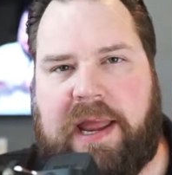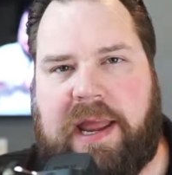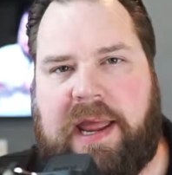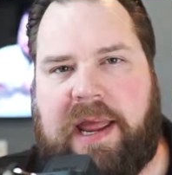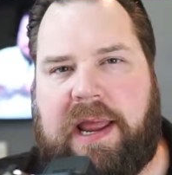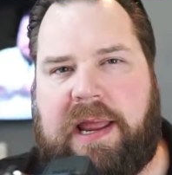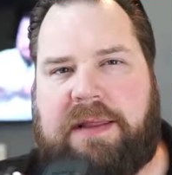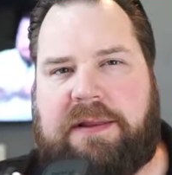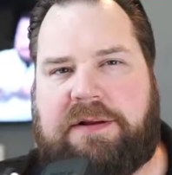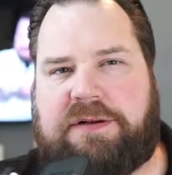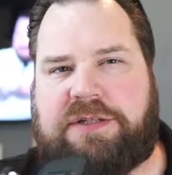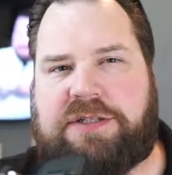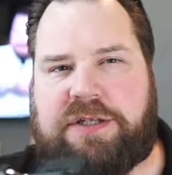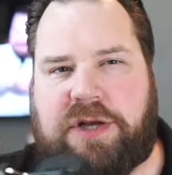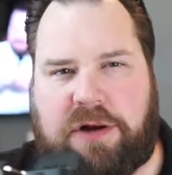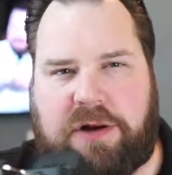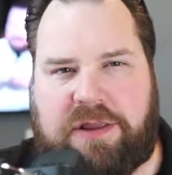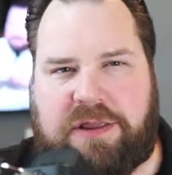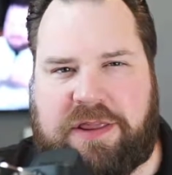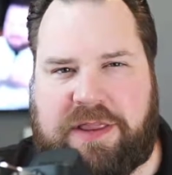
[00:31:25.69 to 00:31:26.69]
And there's
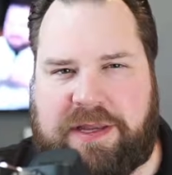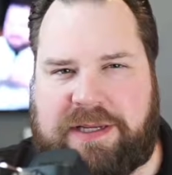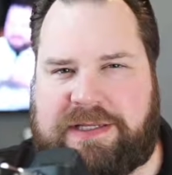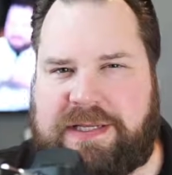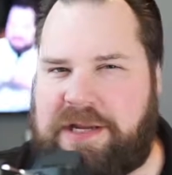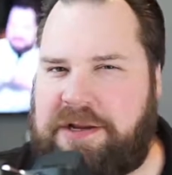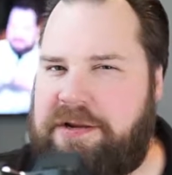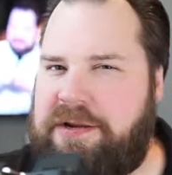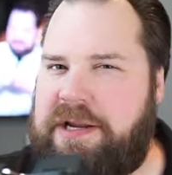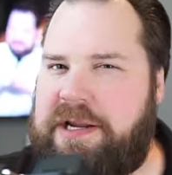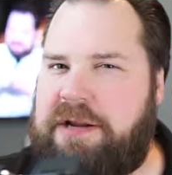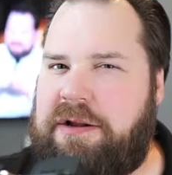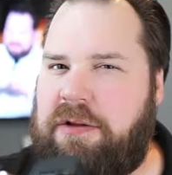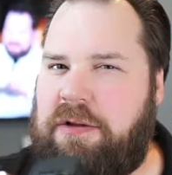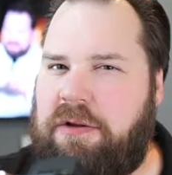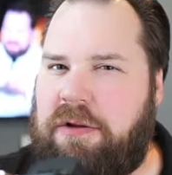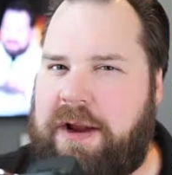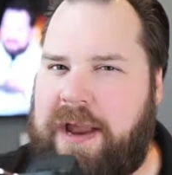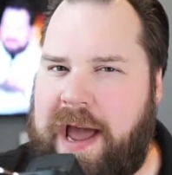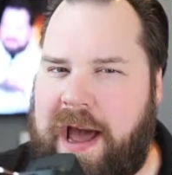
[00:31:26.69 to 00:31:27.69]
certain things that you need to
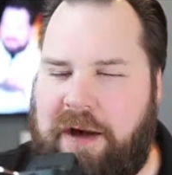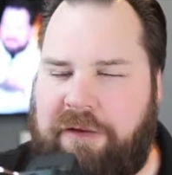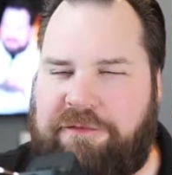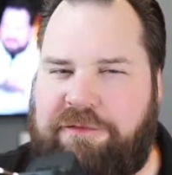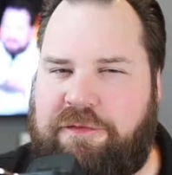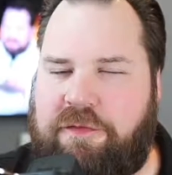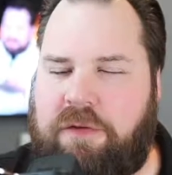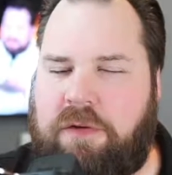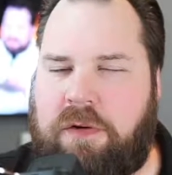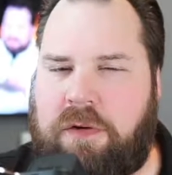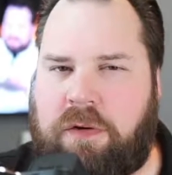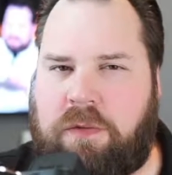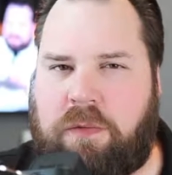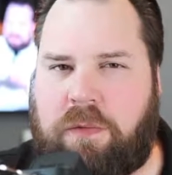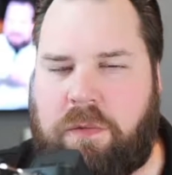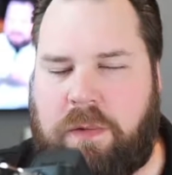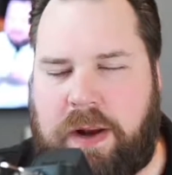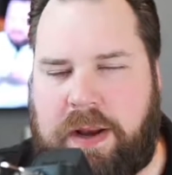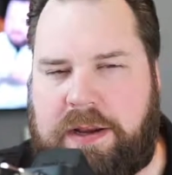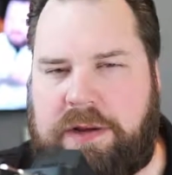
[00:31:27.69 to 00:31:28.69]
look out for
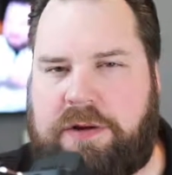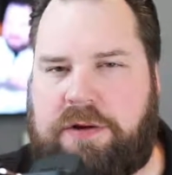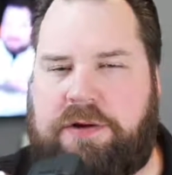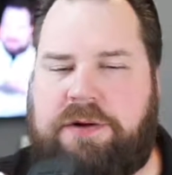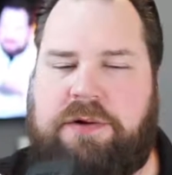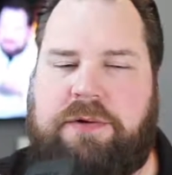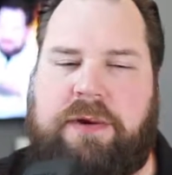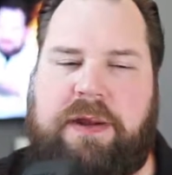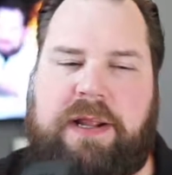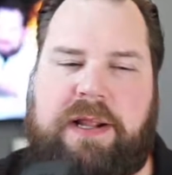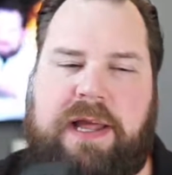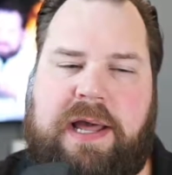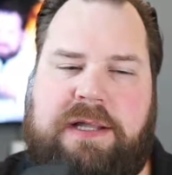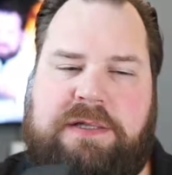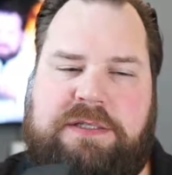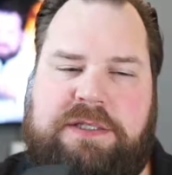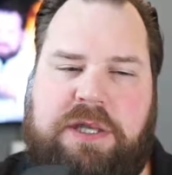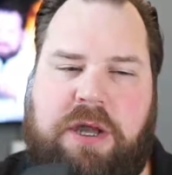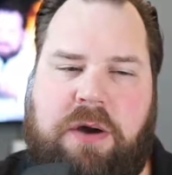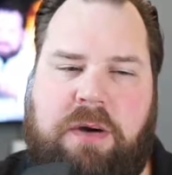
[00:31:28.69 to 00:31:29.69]
when you're doing that.
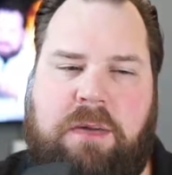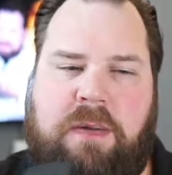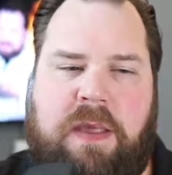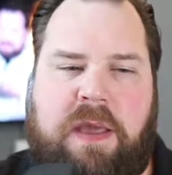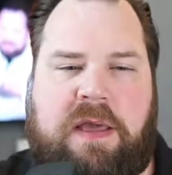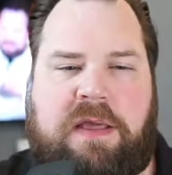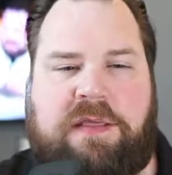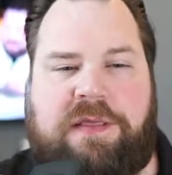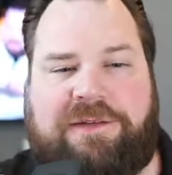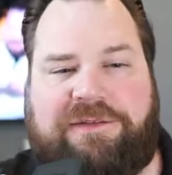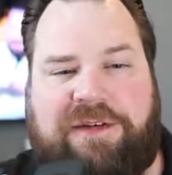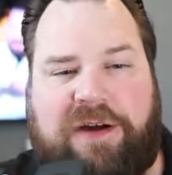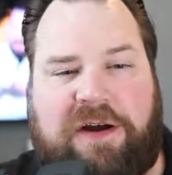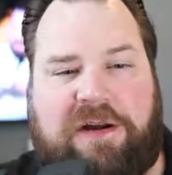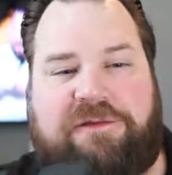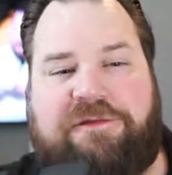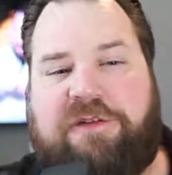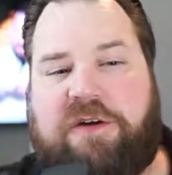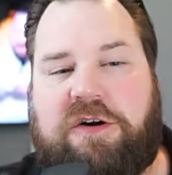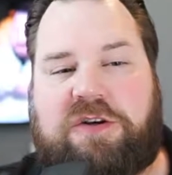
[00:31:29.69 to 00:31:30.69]
So the very
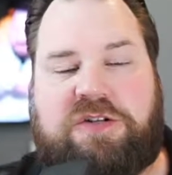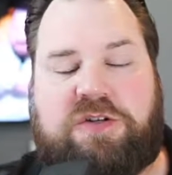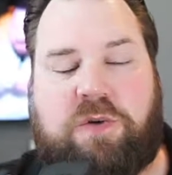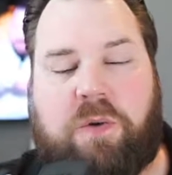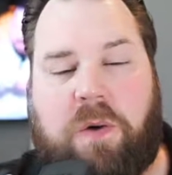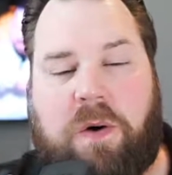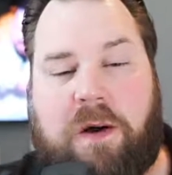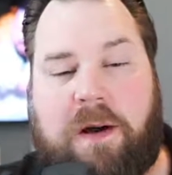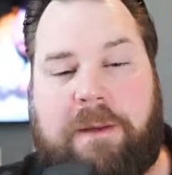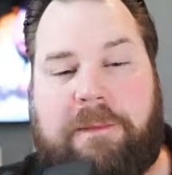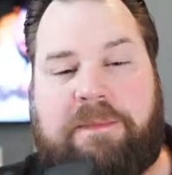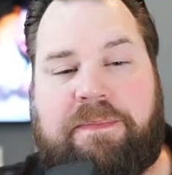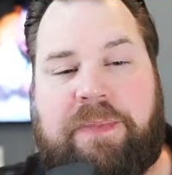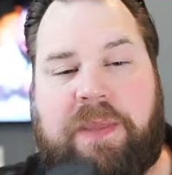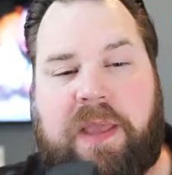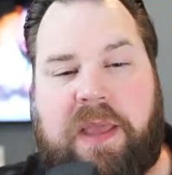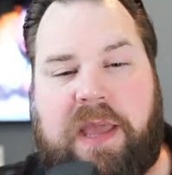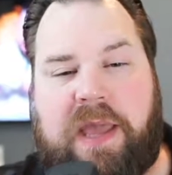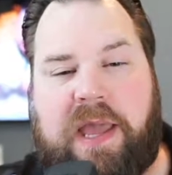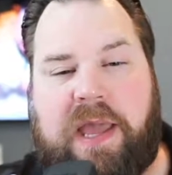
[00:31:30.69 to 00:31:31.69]
first one
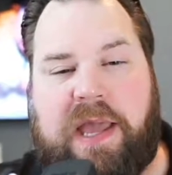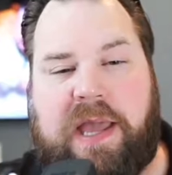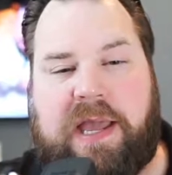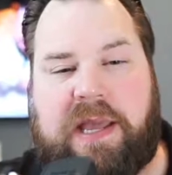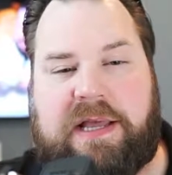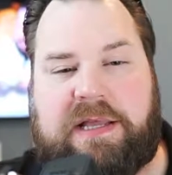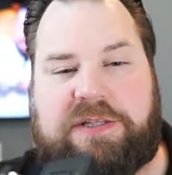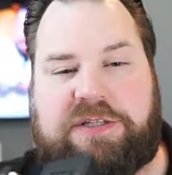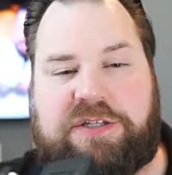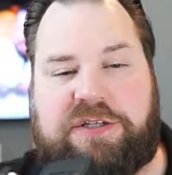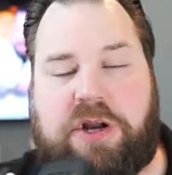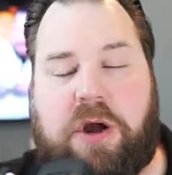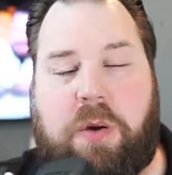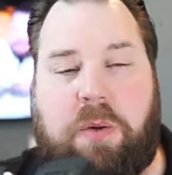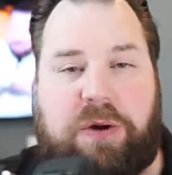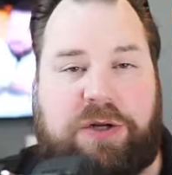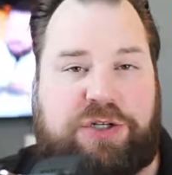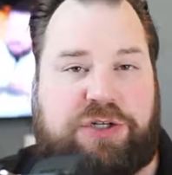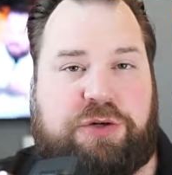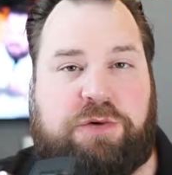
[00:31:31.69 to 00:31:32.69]
is know
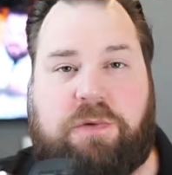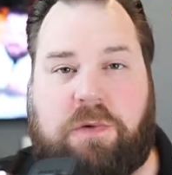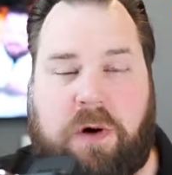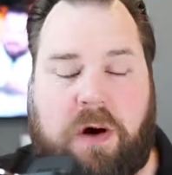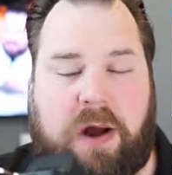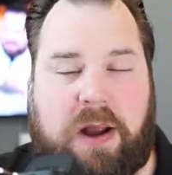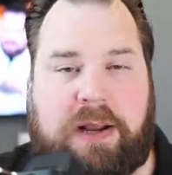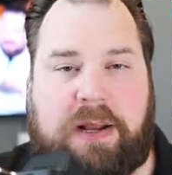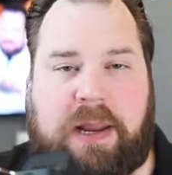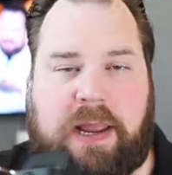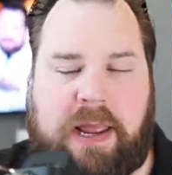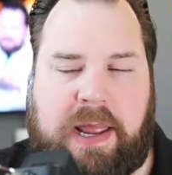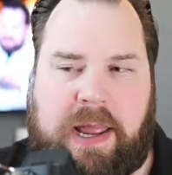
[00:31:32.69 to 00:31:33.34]
what you want.